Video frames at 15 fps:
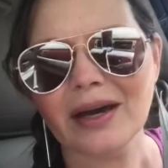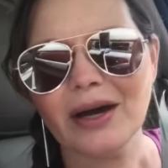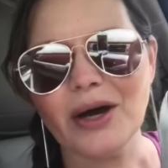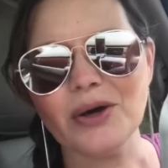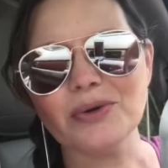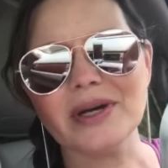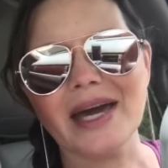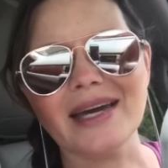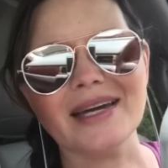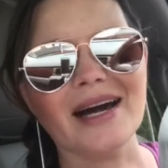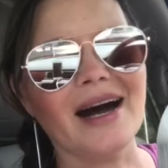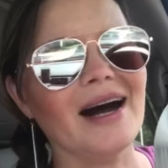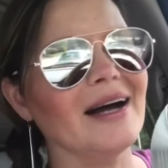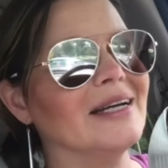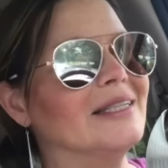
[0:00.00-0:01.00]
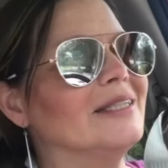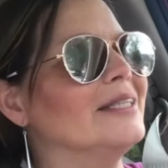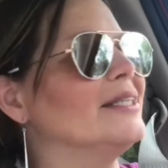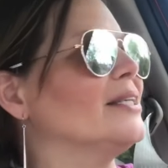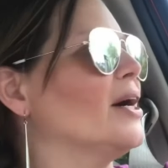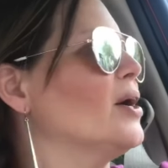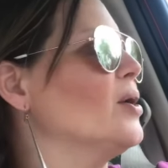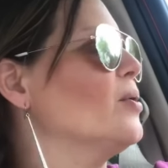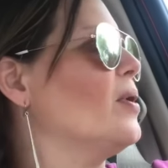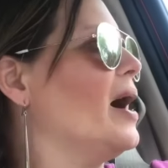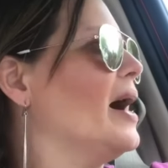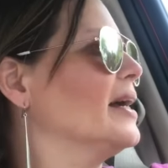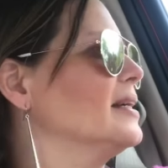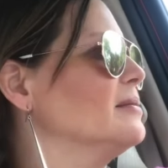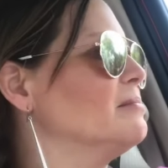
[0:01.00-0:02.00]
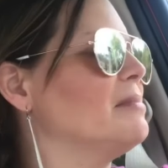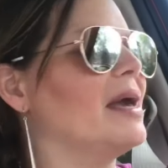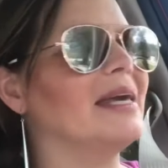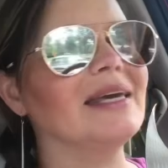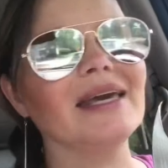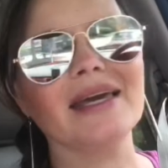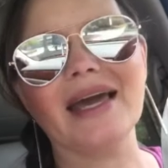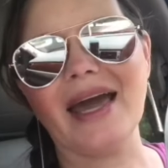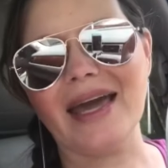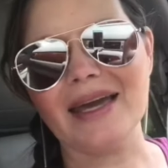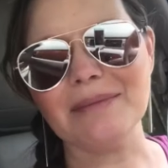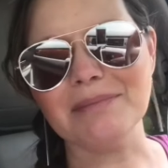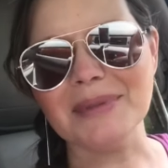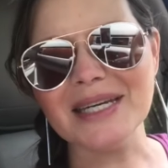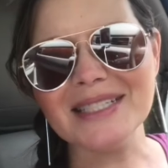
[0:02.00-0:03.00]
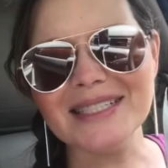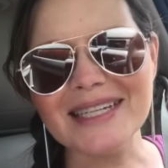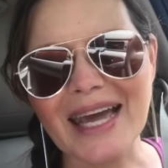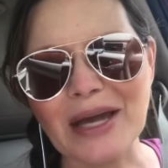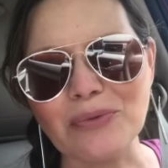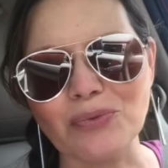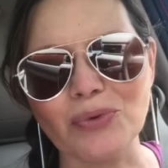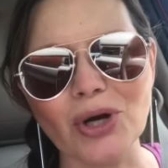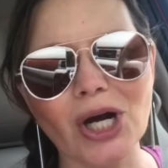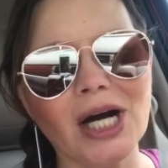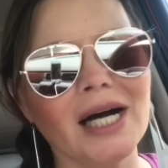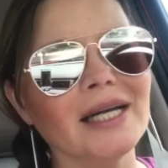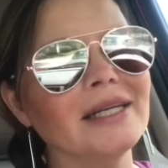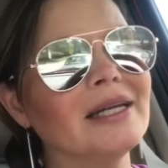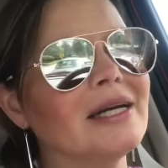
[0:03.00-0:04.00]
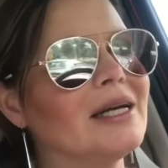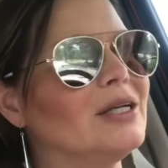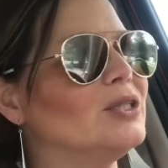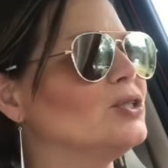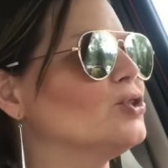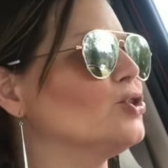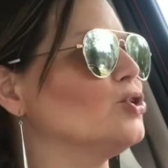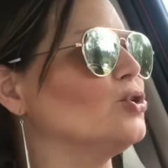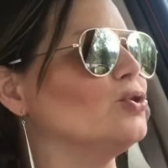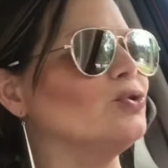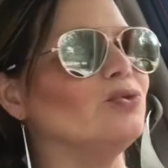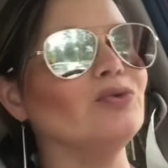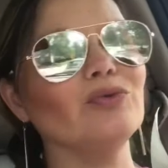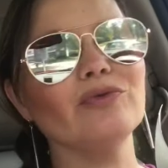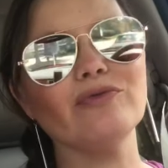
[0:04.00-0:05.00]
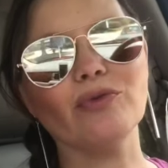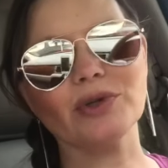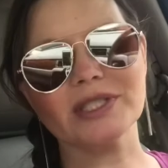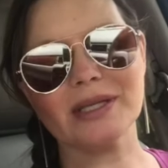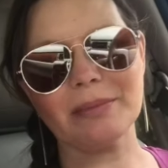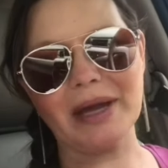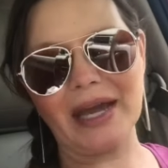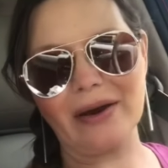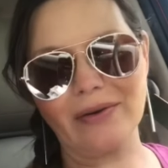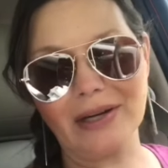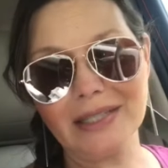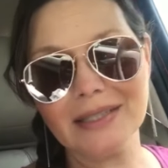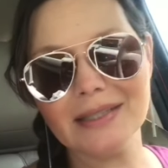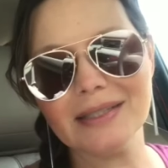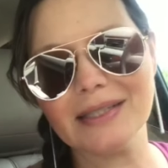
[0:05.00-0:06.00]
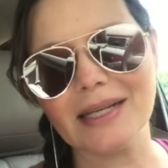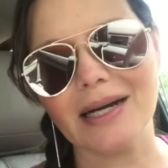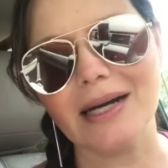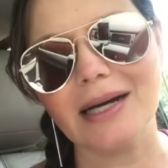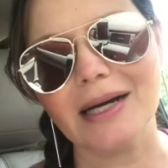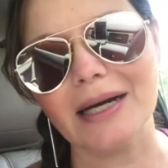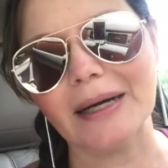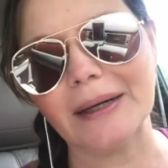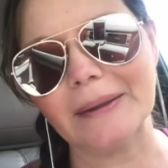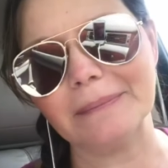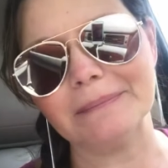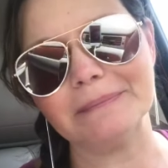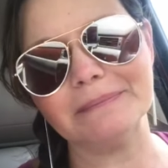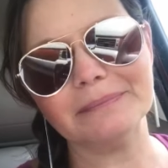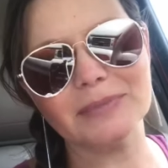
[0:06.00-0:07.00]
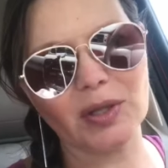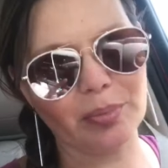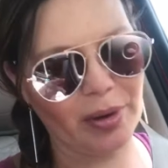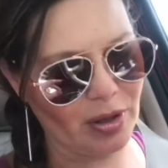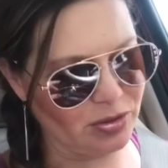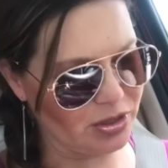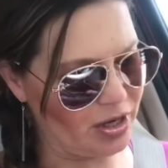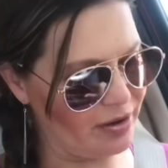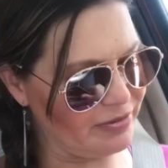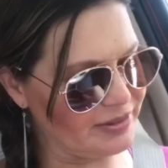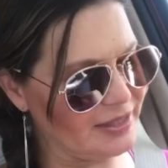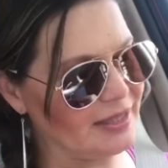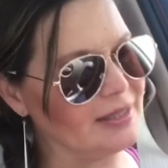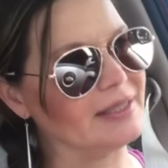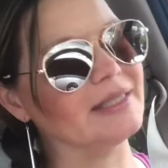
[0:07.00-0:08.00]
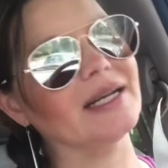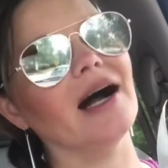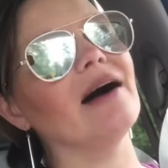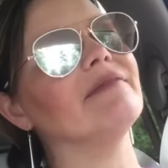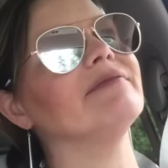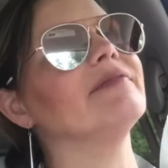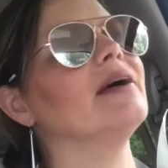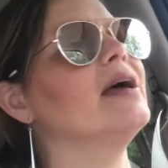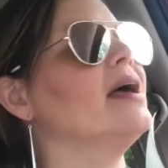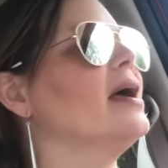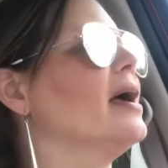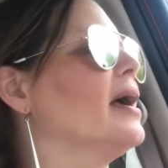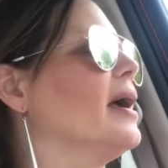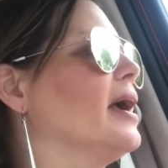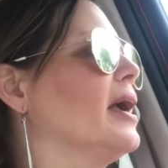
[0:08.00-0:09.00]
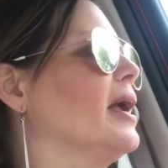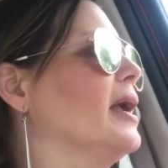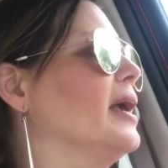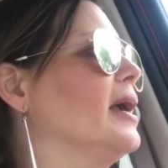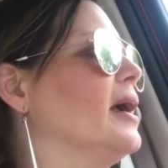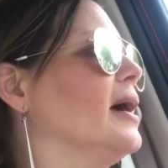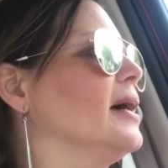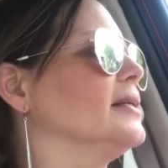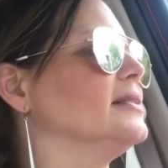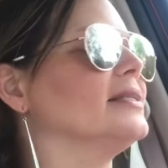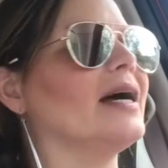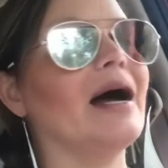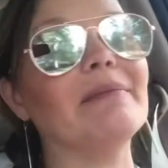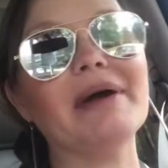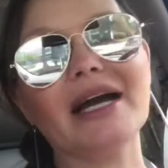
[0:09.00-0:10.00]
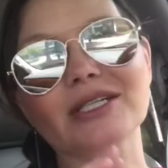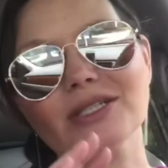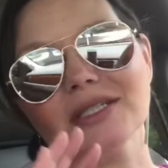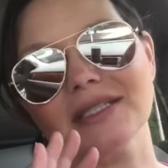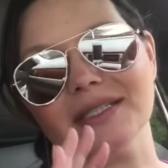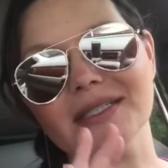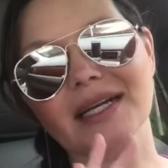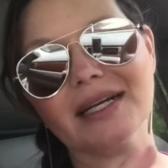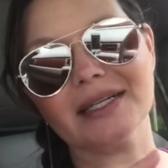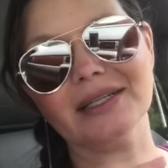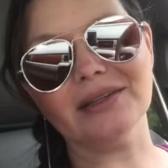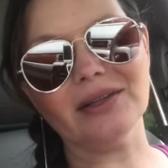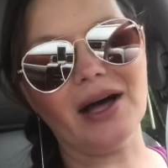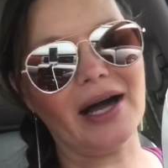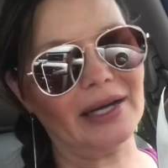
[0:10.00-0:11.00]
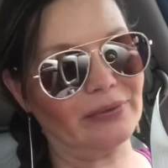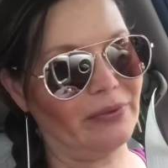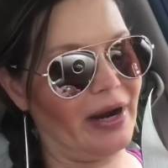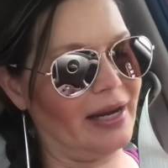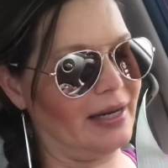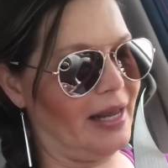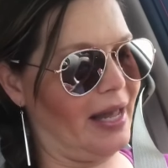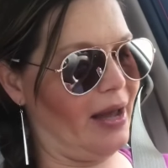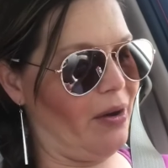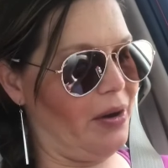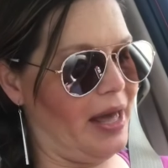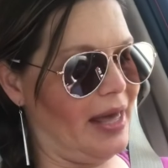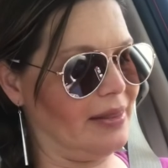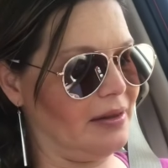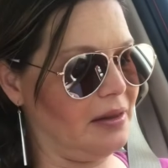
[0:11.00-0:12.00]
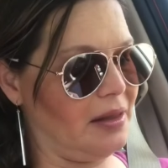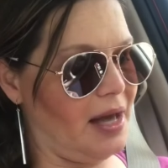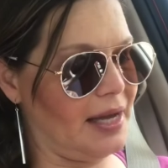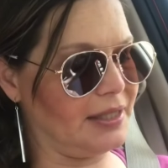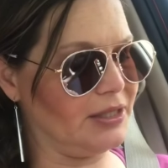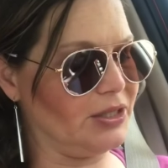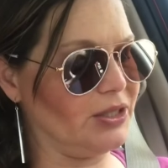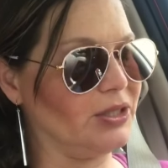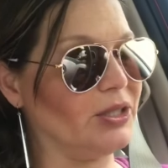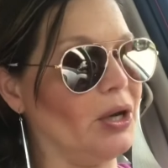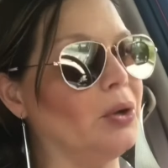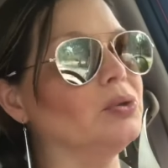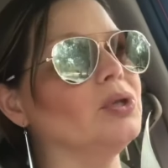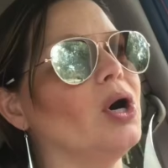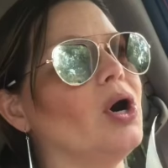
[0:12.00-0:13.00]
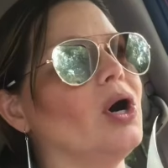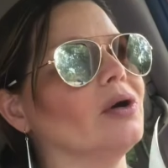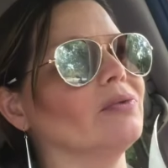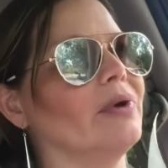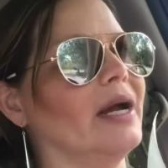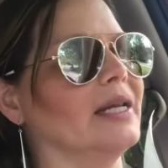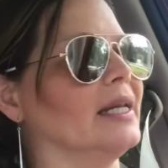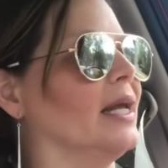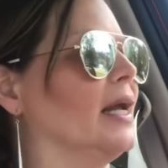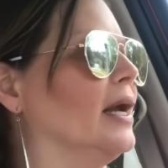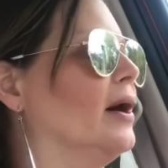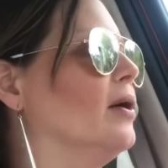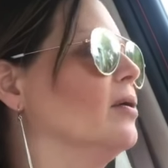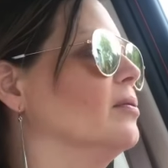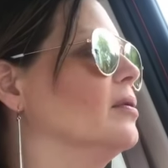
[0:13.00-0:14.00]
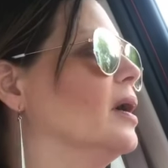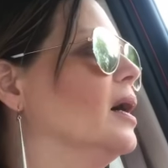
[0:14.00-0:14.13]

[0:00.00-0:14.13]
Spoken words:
Okay guys, so I am making a midday run for some errands, the post office and stuff, and I'm actually stuck in a line right now, and the line is so long right now